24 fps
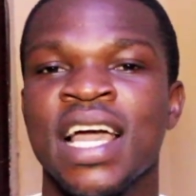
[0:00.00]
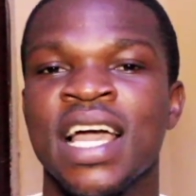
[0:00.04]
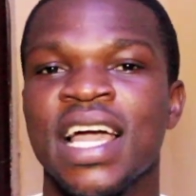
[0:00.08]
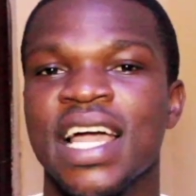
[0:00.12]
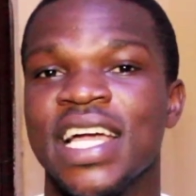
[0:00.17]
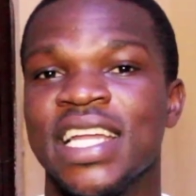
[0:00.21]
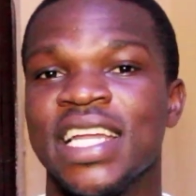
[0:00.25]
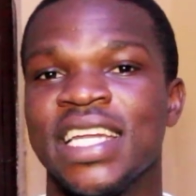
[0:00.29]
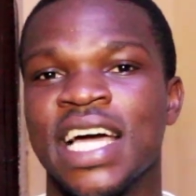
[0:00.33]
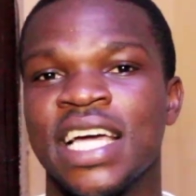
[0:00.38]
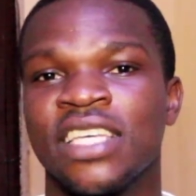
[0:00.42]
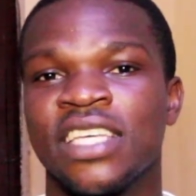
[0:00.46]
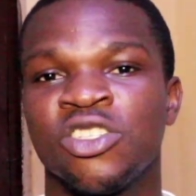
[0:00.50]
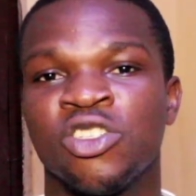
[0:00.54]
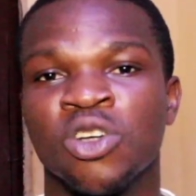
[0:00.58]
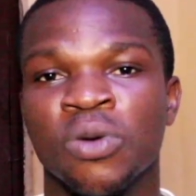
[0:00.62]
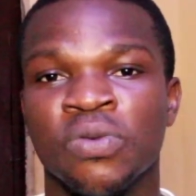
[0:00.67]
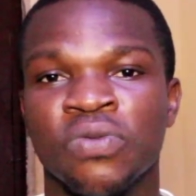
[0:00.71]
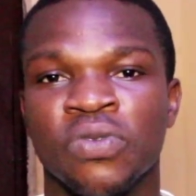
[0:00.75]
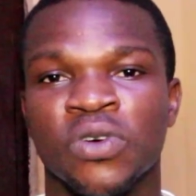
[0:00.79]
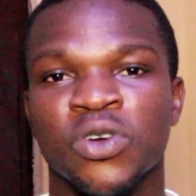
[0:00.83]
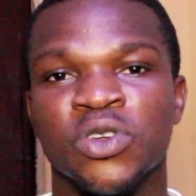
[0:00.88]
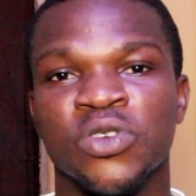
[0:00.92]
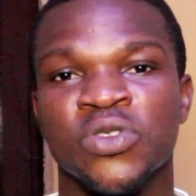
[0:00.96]
a nice job
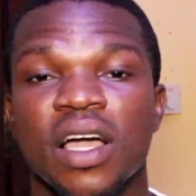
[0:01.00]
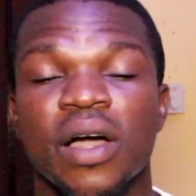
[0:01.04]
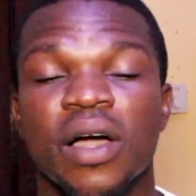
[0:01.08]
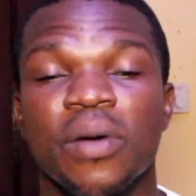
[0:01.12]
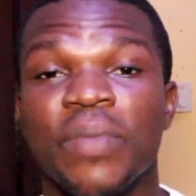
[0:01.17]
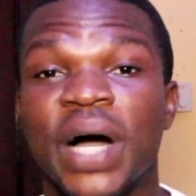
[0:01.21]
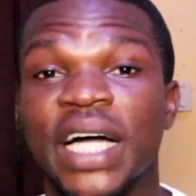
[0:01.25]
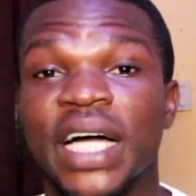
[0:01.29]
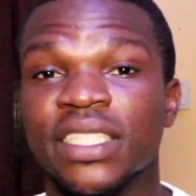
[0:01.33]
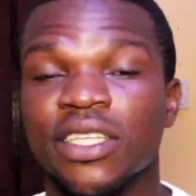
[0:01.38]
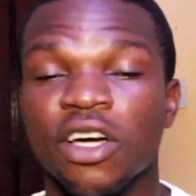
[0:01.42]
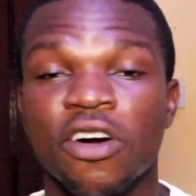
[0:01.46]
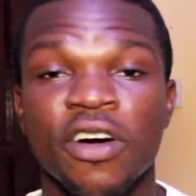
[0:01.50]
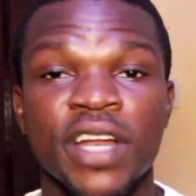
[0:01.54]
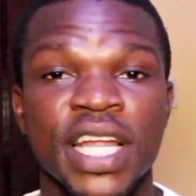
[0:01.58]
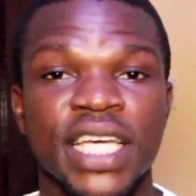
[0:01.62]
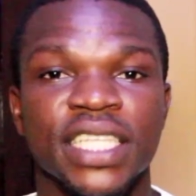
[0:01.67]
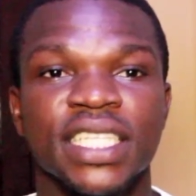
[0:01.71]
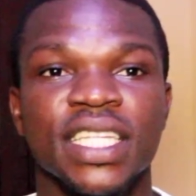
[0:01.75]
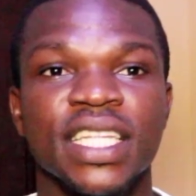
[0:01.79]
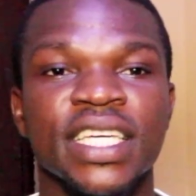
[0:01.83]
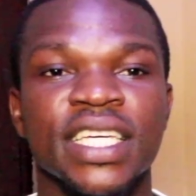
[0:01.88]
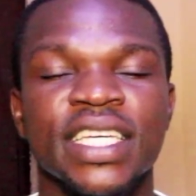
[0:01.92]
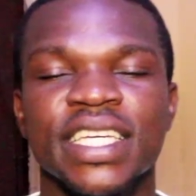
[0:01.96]
for you. But
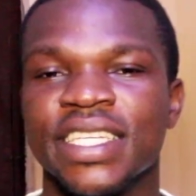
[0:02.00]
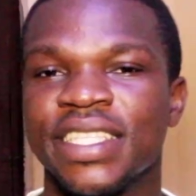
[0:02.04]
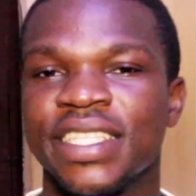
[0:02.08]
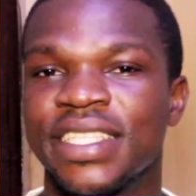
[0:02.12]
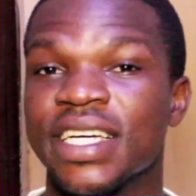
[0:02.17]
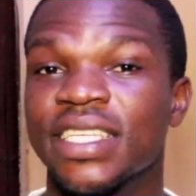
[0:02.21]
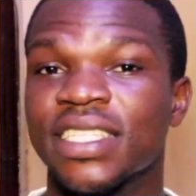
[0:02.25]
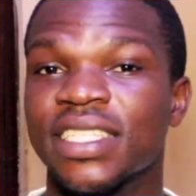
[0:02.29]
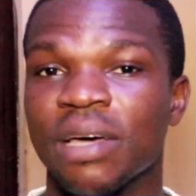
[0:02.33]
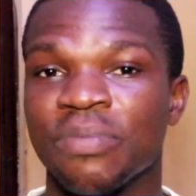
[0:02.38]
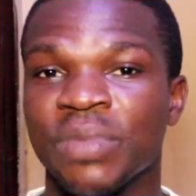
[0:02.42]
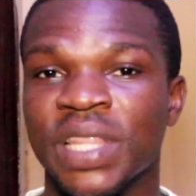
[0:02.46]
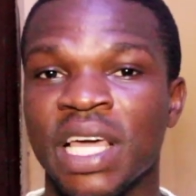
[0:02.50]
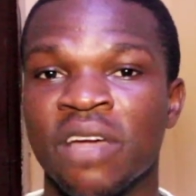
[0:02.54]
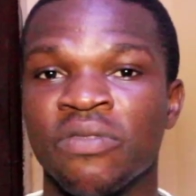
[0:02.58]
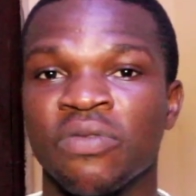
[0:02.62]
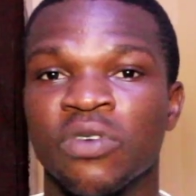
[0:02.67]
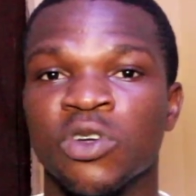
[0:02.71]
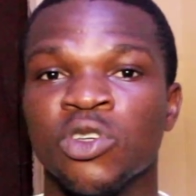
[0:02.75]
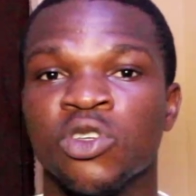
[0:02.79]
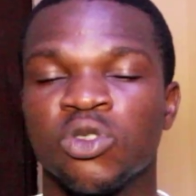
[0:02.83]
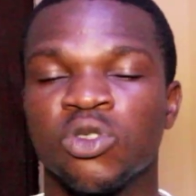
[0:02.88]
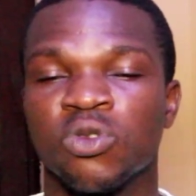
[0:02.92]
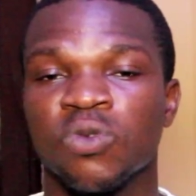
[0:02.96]
honestly, it takes some time
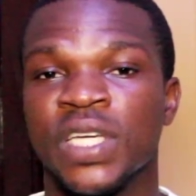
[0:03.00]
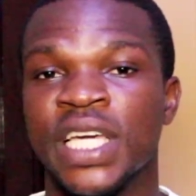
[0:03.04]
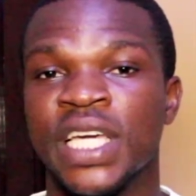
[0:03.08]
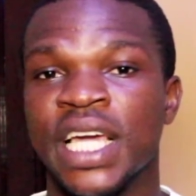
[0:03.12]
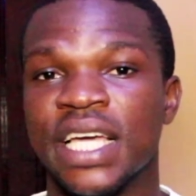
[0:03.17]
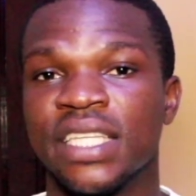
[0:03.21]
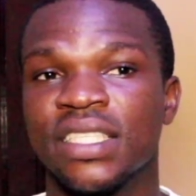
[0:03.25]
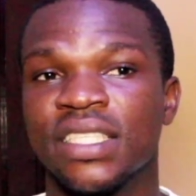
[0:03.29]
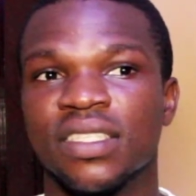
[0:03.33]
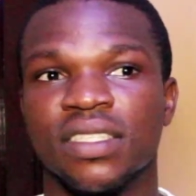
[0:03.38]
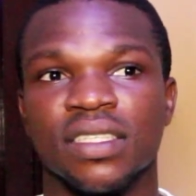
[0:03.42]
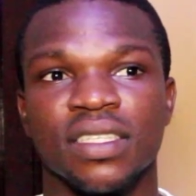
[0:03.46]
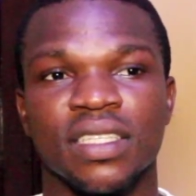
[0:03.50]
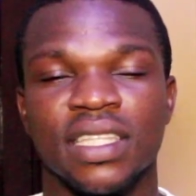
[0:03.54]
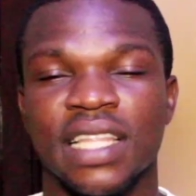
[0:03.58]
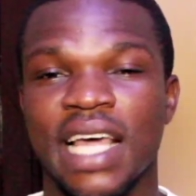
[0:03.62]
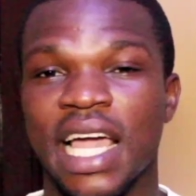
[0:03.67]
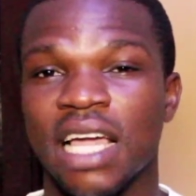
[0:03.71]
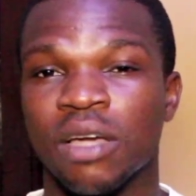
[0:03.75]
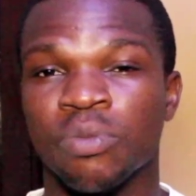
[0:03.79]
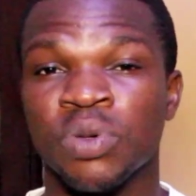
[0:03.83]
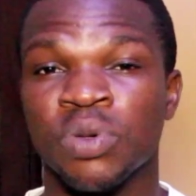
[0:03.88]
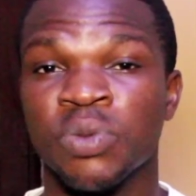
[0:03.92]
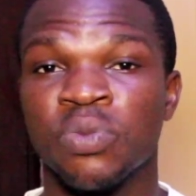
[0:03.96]
for you to get
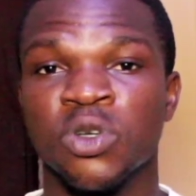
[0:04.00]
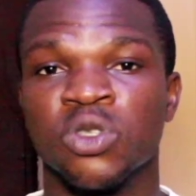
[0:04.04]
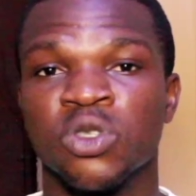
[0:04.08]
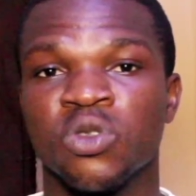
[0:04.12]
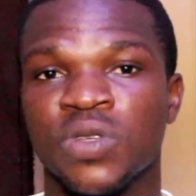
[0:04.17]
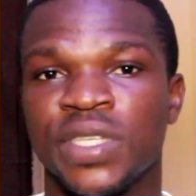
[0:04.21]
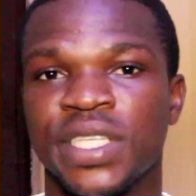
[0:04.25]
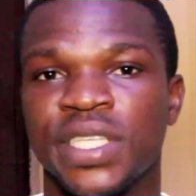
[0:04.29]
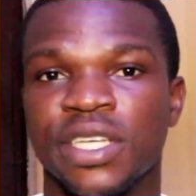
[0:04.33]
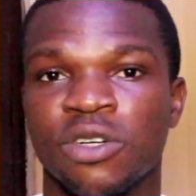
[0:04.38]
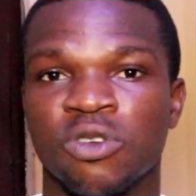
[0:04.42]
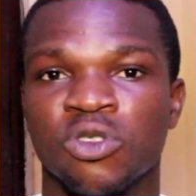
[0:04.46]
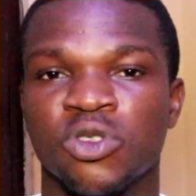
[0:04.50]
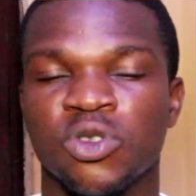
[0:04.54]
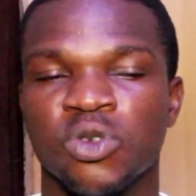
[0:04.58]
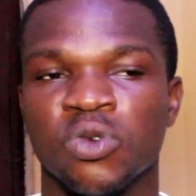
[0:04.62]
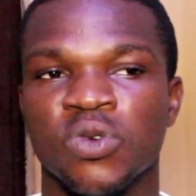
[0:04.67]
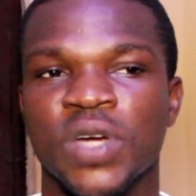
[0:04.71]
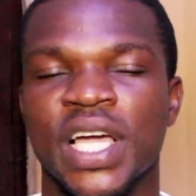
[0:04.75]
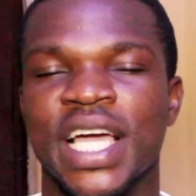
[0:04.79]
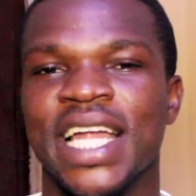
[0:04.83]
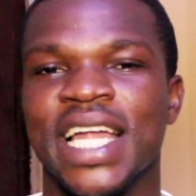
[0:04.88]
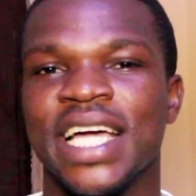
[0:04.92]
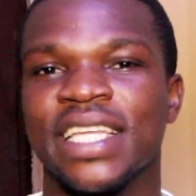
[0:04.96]
like people to sell
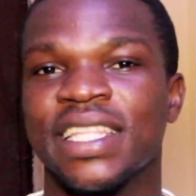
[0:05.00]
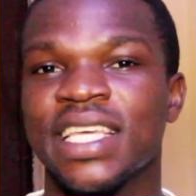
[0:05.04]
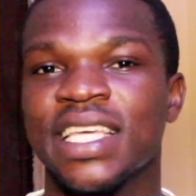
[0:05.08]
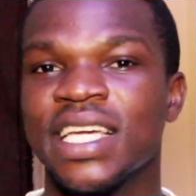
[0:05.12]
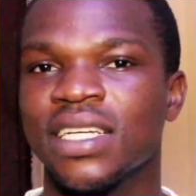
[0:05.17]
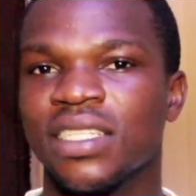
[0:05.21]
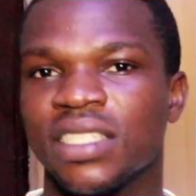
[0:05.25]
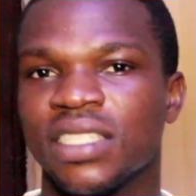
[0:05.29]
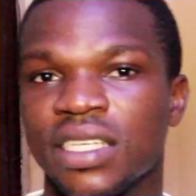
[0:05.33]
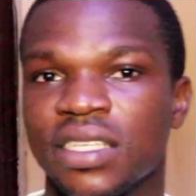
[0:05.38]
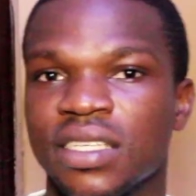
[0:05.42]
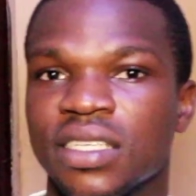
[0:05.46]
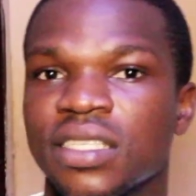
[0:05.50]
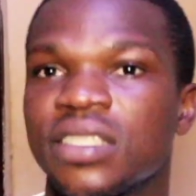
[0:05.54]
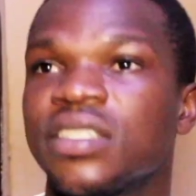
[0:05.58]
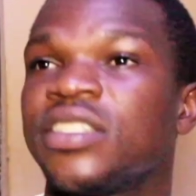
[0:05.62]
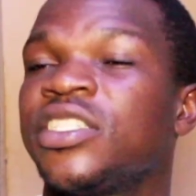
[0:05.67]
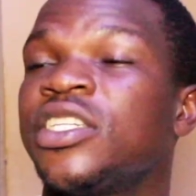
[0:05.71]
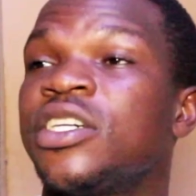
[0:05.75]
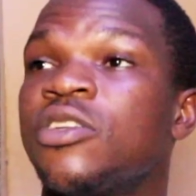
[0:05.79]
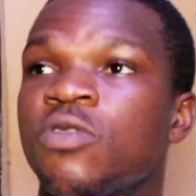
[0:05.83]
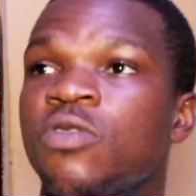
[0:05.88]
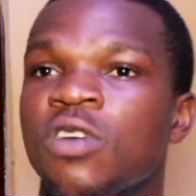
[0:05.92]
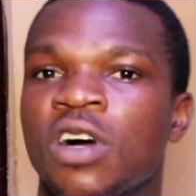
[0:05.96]
to, and I think this is
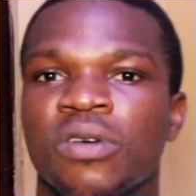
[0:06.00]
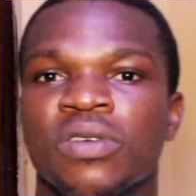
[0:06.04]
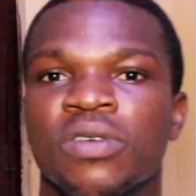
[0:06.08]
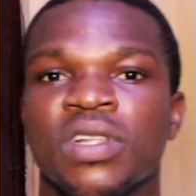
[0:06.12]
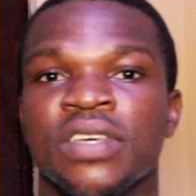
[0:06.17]
general.